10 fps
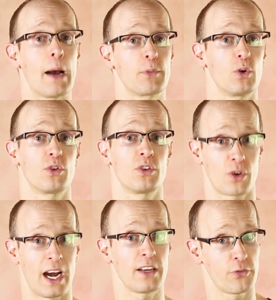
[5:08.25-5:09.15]
I'm going to
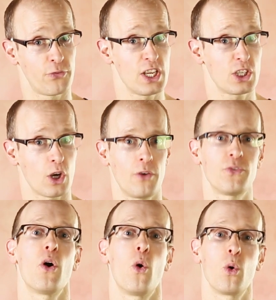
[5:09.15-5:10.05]
try to finish
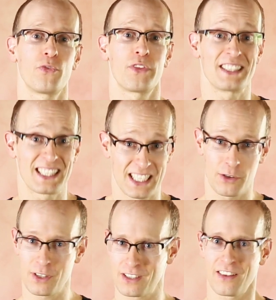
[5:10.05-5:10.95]
off all of the
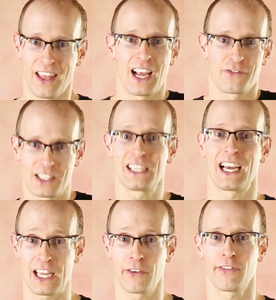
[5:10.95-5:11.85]
series that I've still
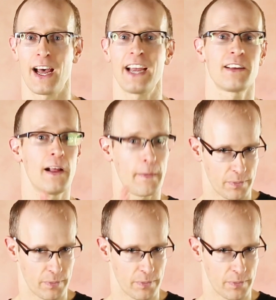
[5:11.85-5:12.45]
got in flight